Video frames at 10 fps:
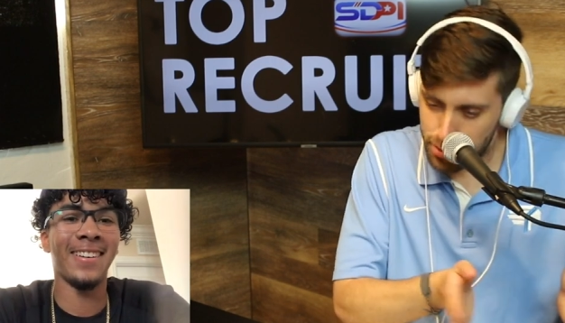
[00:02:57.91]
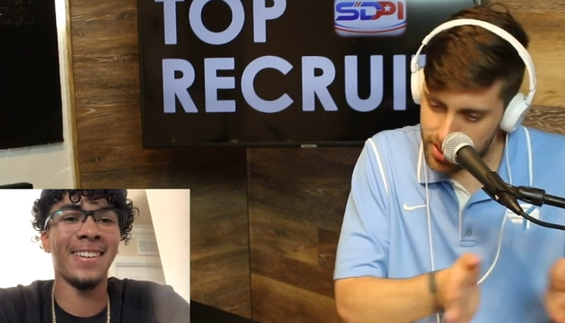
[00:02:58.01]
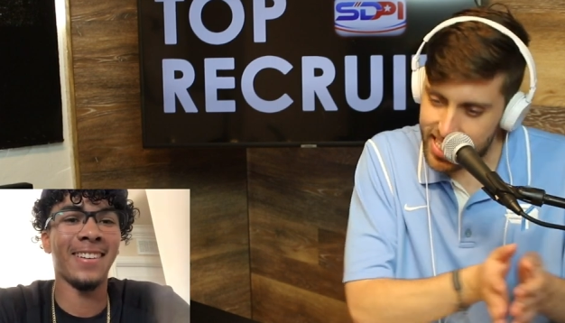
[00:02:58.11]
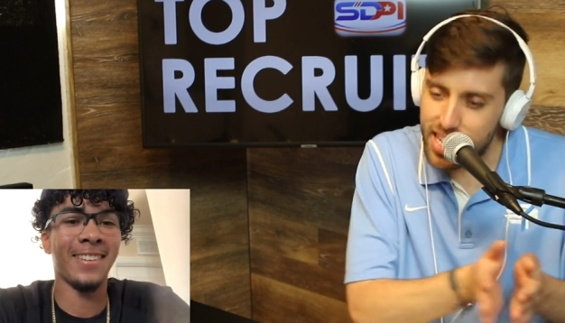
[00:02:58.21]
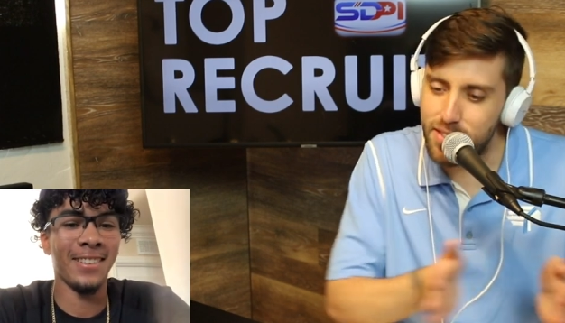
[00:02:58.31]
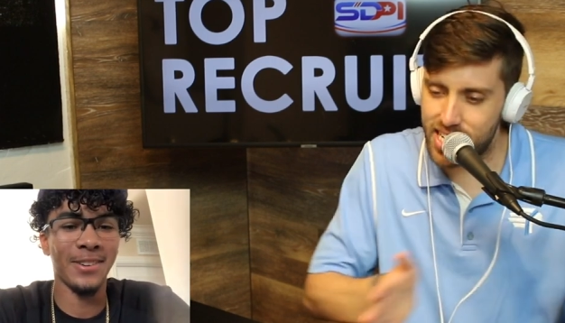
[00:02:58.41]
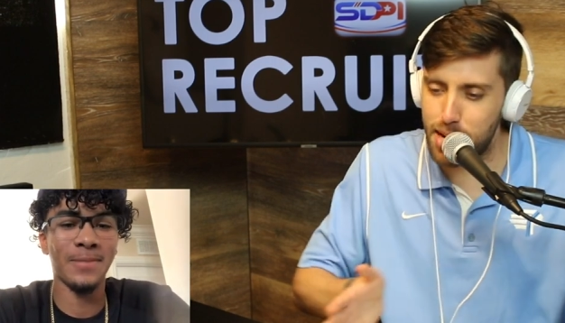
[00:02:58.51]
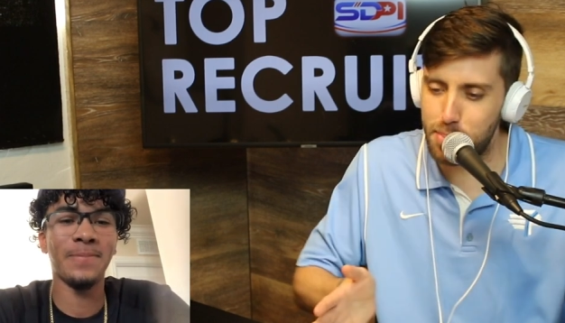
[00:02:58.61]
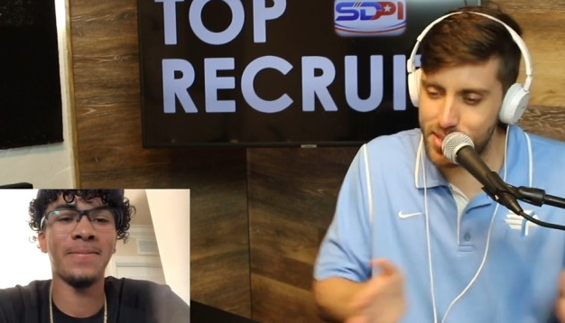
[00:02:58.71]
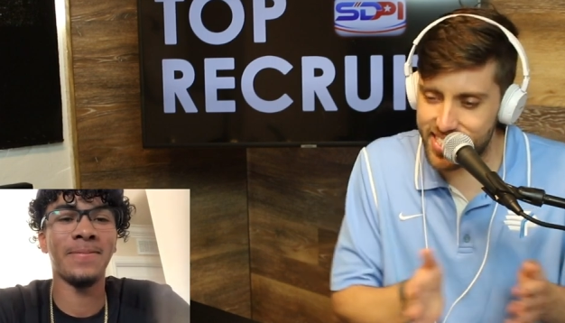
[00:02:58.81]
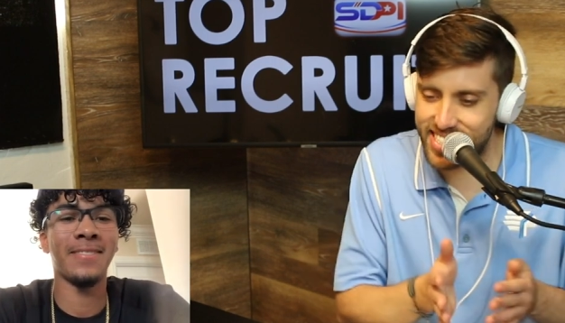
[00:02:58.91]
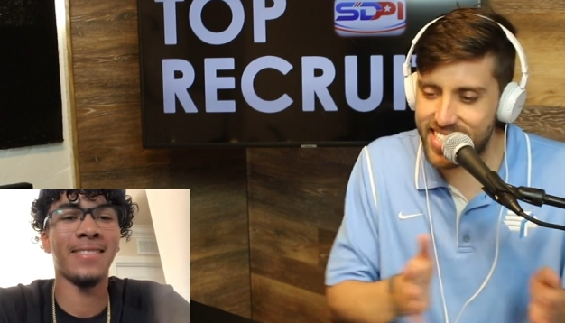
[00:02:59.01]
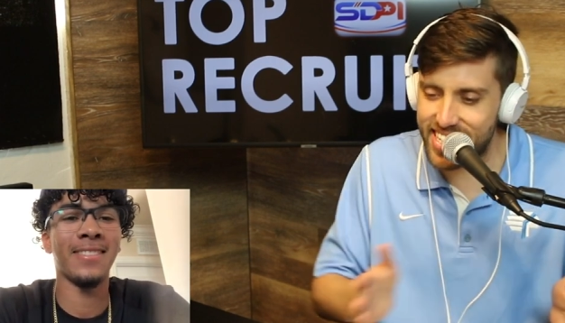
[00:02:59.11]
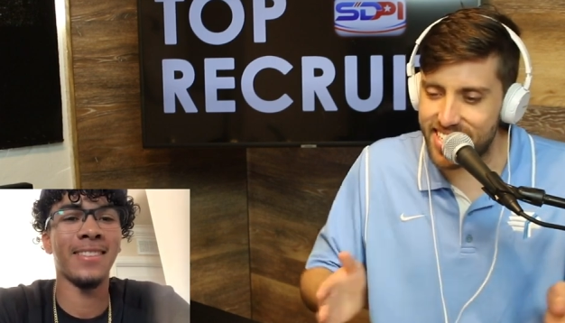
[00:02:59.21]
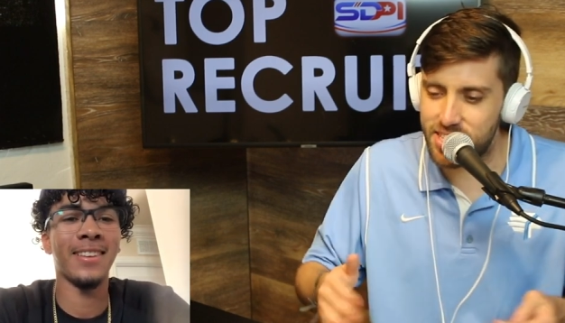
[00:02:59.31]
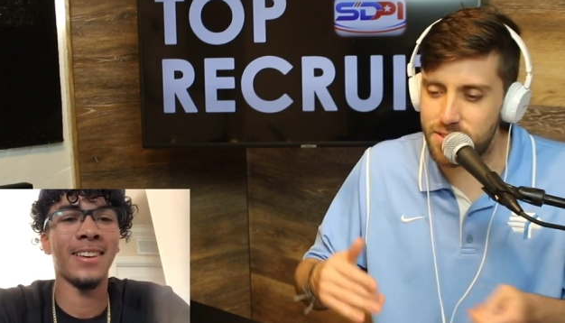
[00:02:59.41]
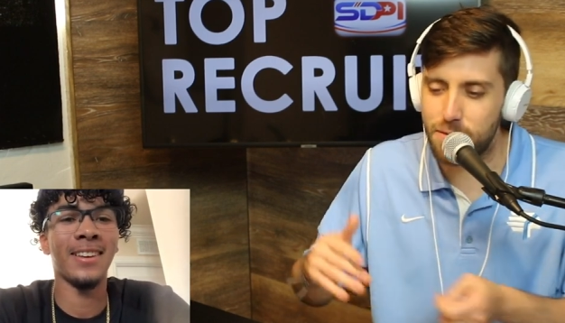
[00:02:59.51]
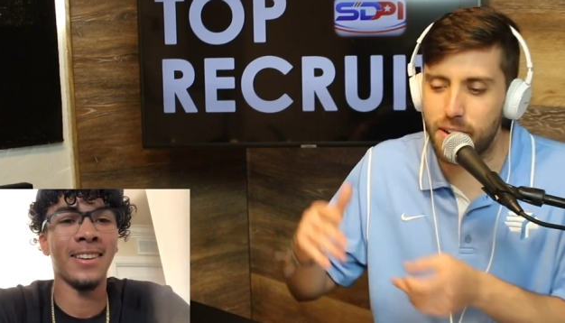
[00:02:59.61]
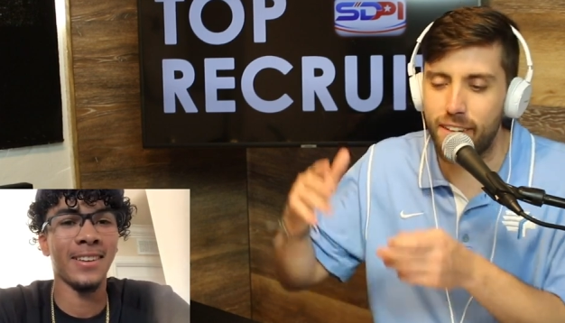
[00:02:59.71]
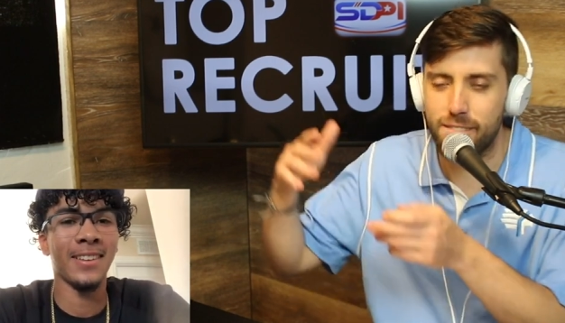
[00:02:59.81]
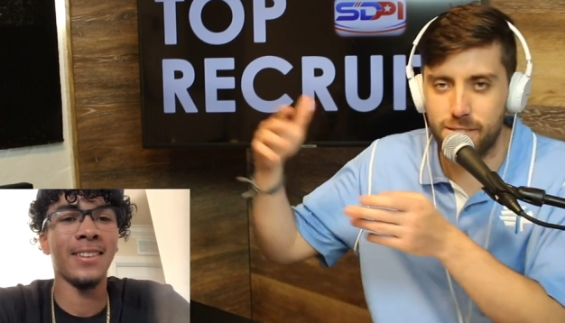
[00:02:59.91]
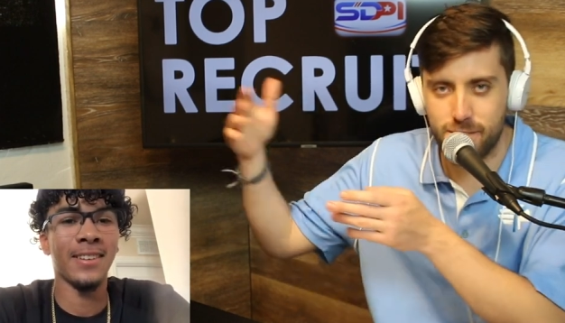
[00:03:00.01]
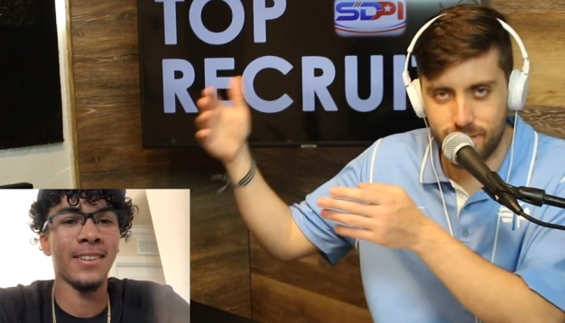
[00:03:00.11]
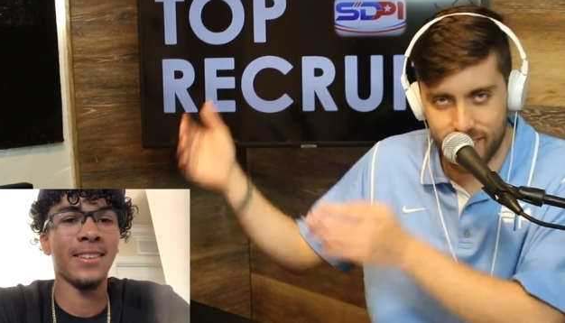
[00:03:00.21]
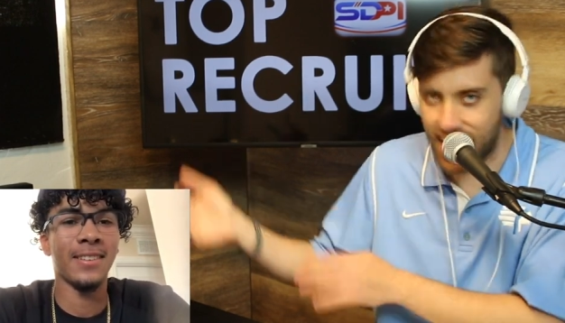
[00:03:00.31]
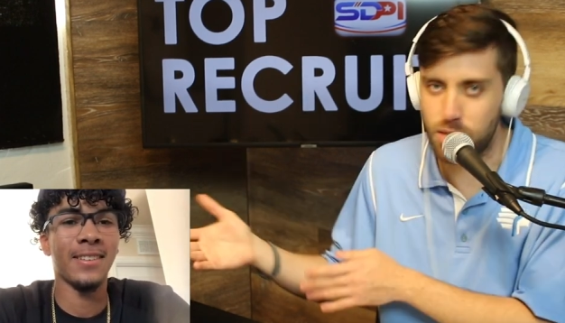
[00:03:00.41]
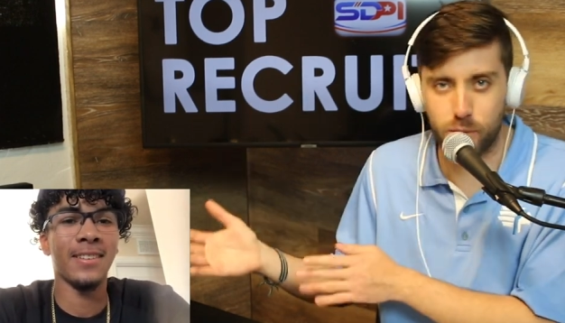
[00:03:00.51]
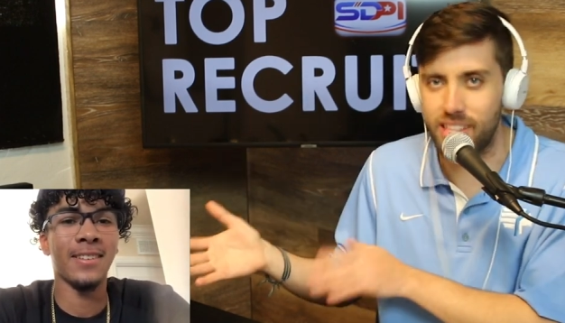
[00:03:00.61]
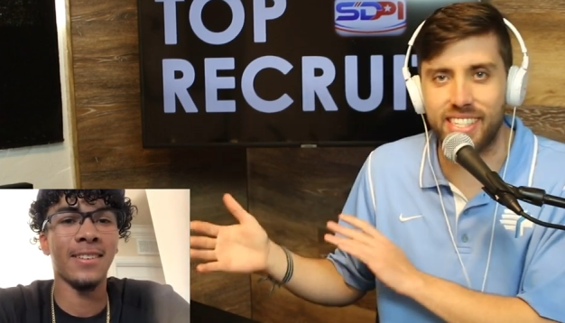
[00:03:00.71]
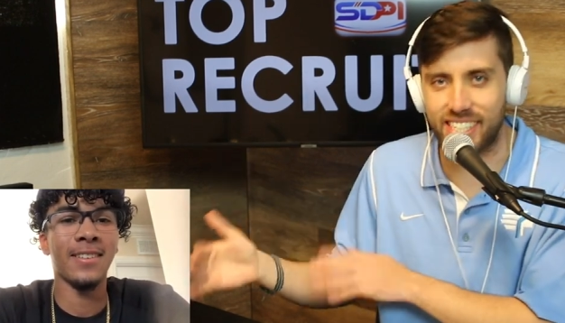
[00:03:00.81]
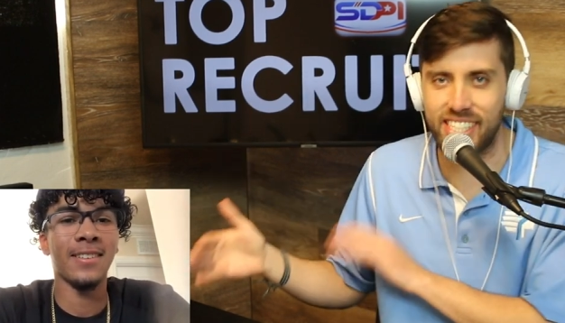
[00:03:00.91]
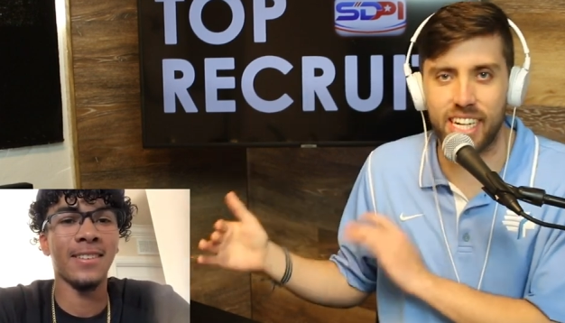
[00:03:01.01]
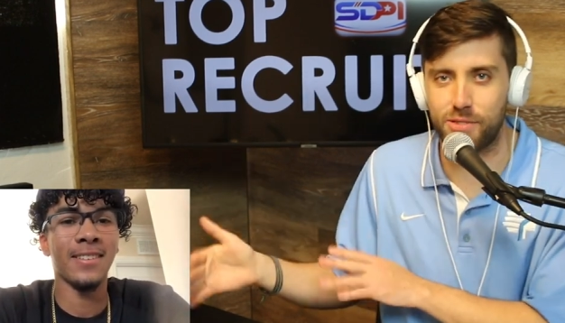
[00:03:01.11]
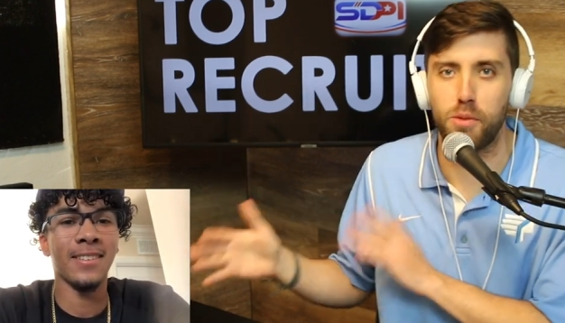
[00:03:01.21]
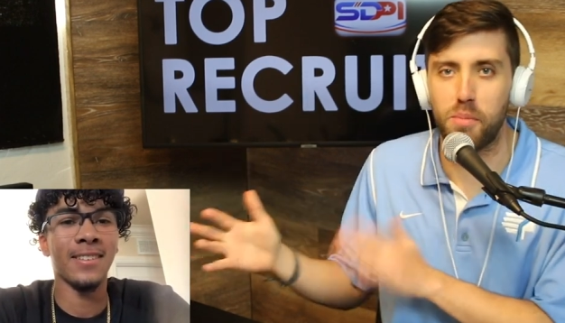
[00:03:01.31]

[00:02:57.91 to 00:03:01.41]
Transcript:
Speaker 1: Leave a couple of seats. That's where the successful